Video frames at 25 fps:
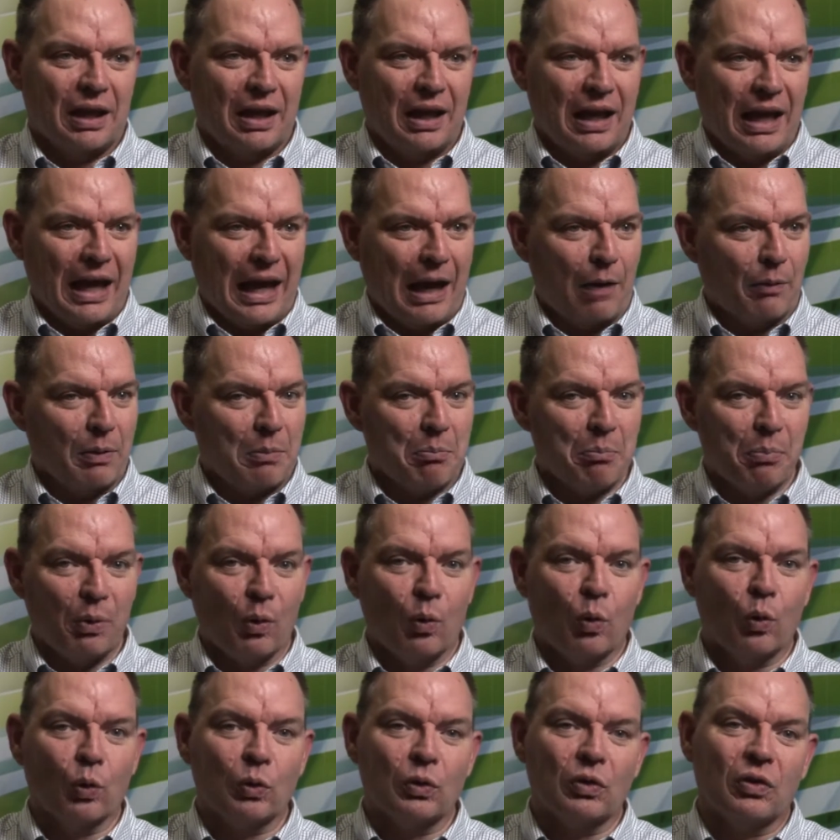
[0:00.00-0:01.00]
how
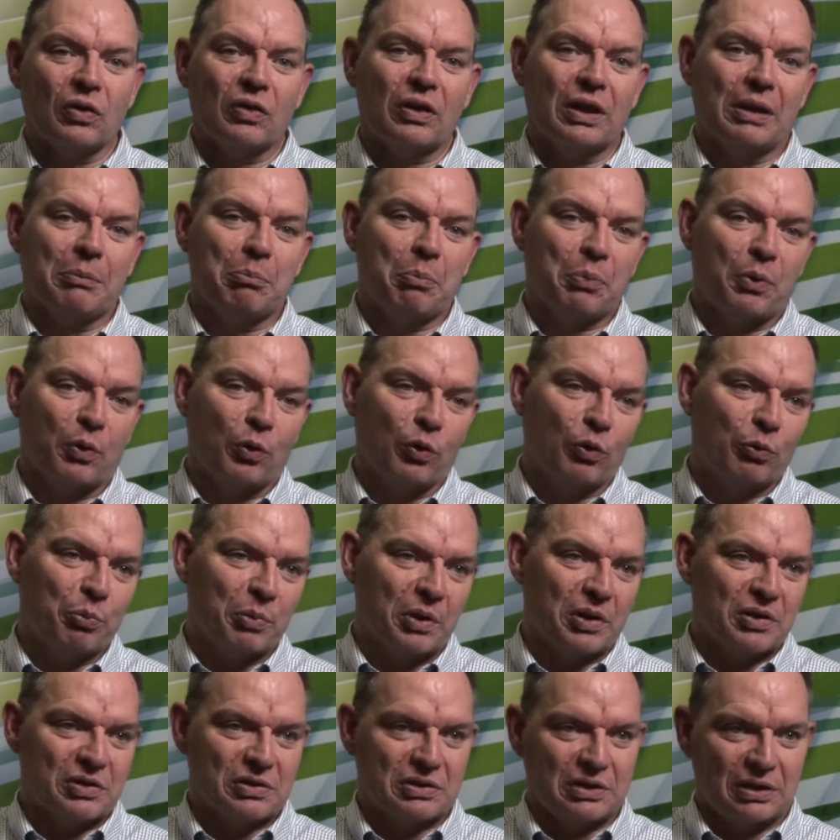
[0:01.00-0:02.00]
important the
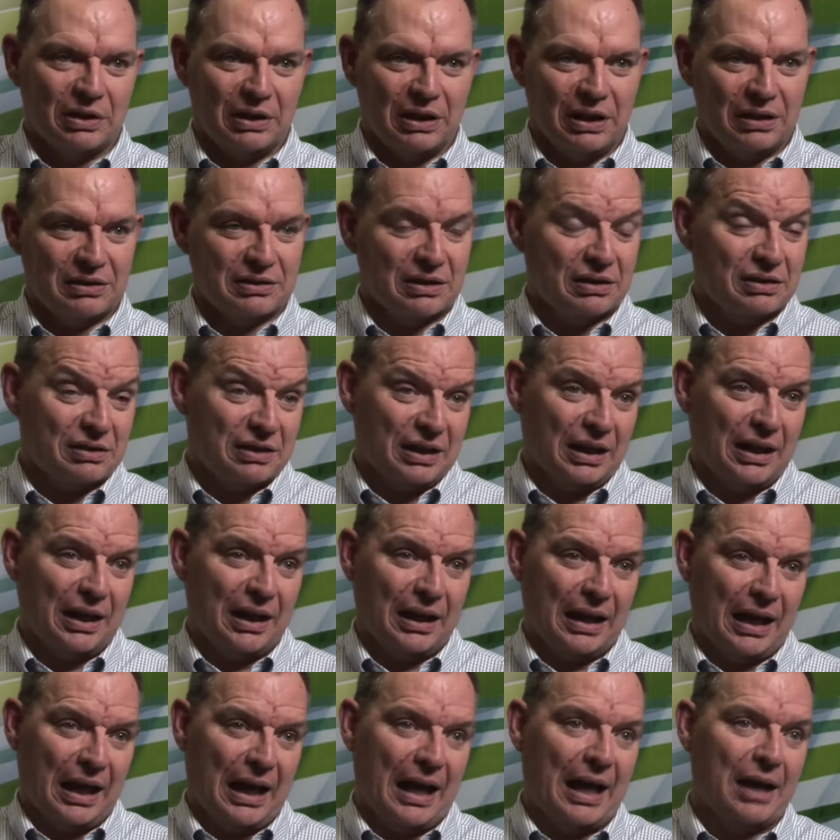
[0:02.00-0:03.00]
improvements to the
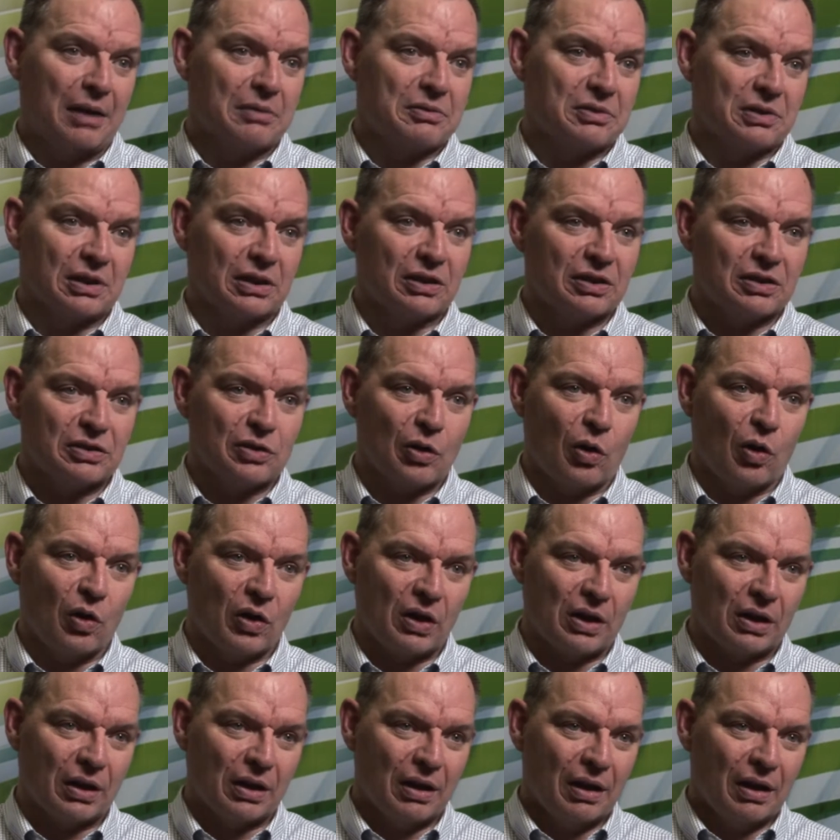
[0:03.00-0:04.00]
existing housing stock